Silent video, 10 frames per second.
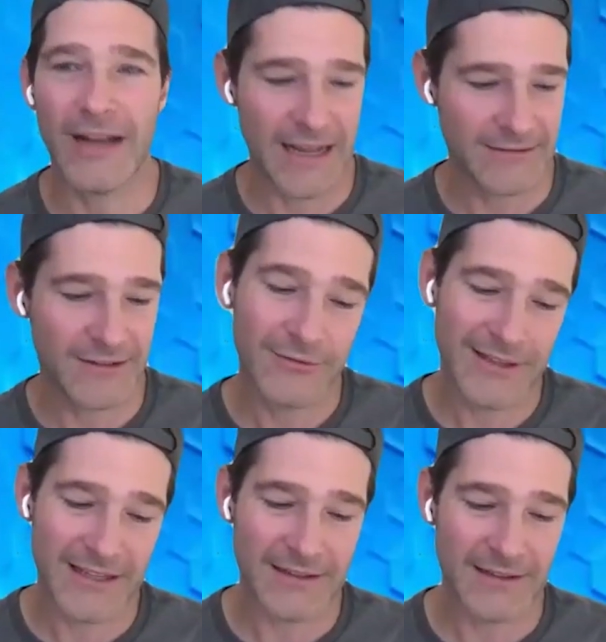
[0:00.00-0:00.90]
And I do
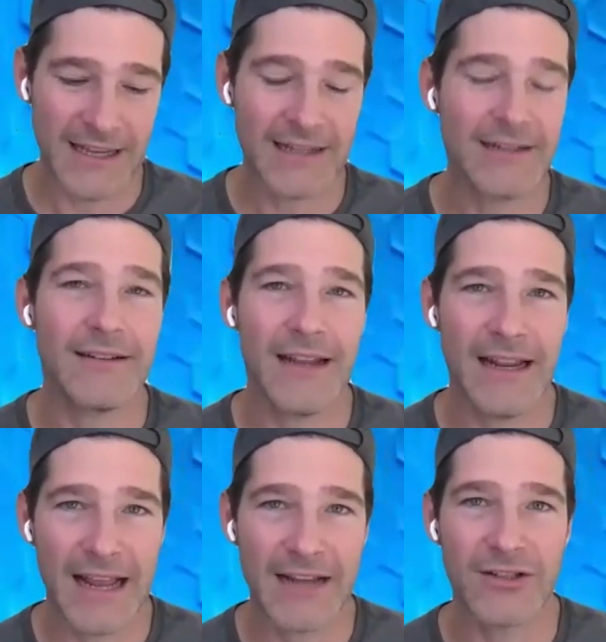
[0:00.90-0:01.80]
think Leah
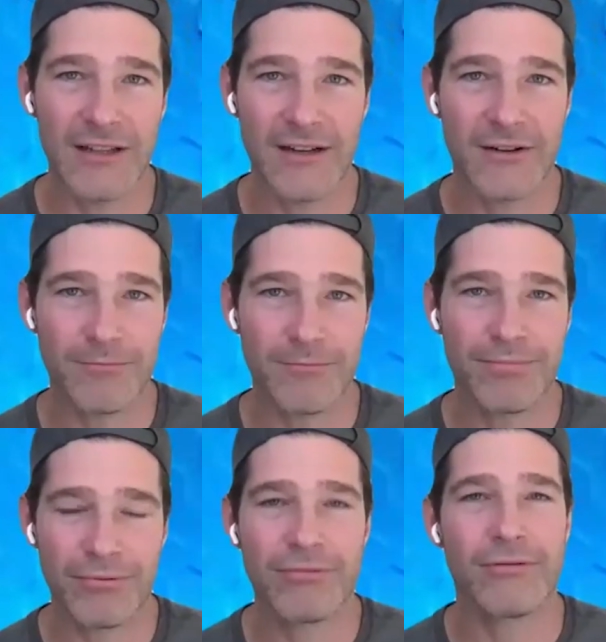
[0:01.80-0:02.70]
and Angela are
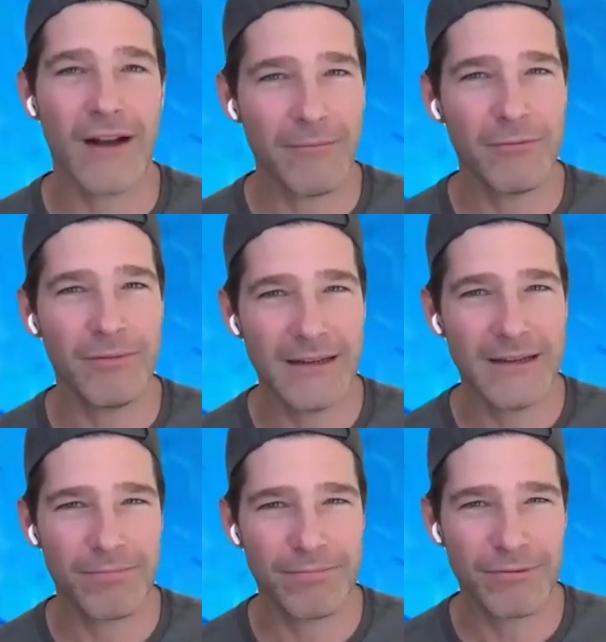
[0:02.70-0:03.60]

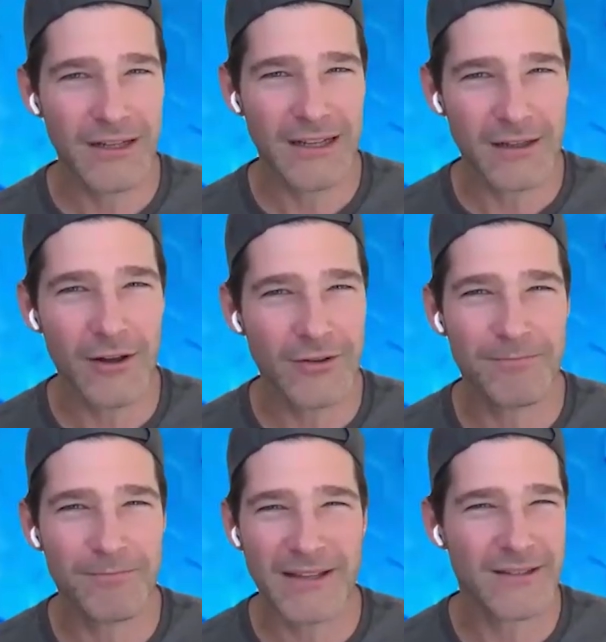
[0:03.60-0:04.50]
probably pretty
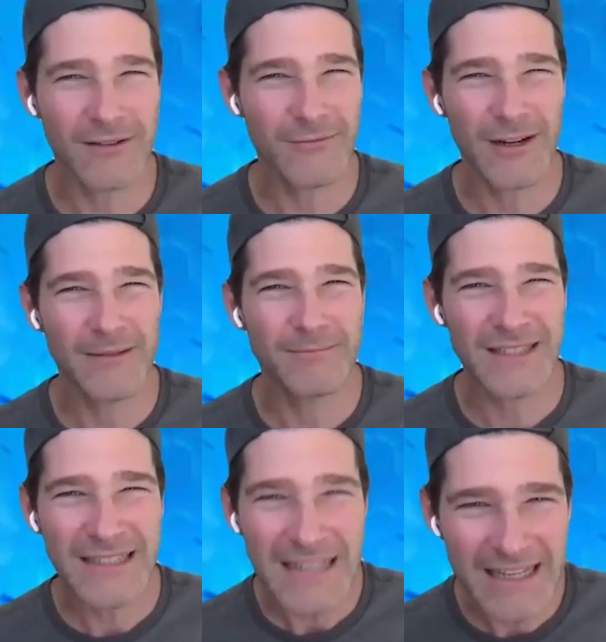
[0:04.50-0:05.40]
close based on what I'm
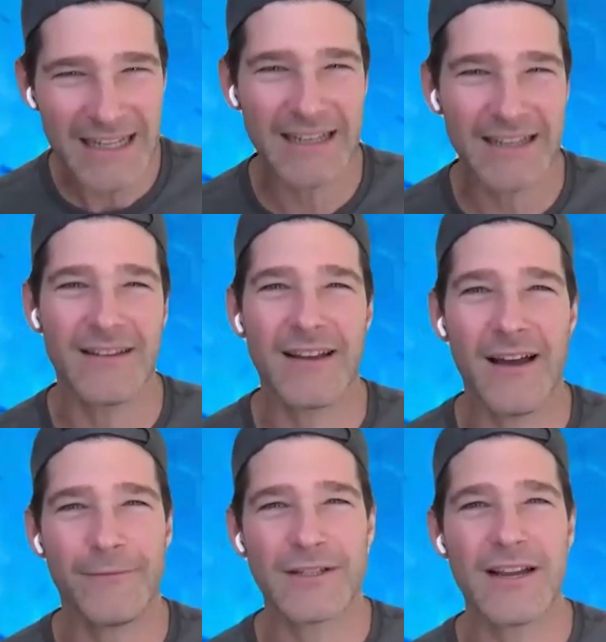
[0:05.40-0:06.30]
seeing in the
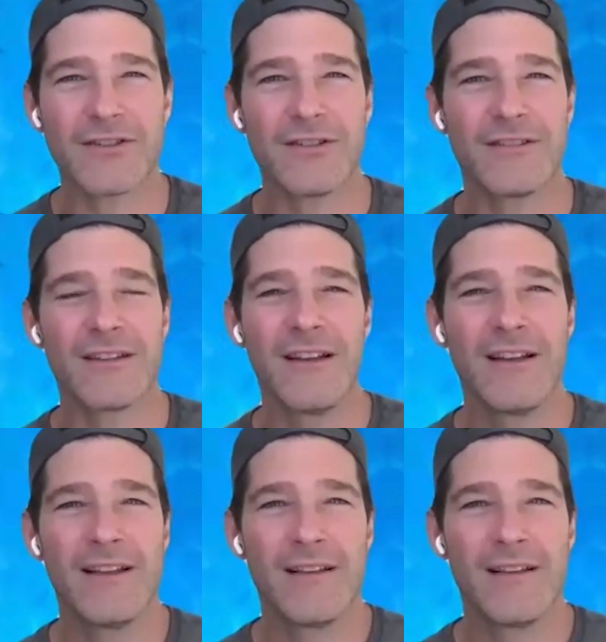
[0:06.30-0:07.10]
conversations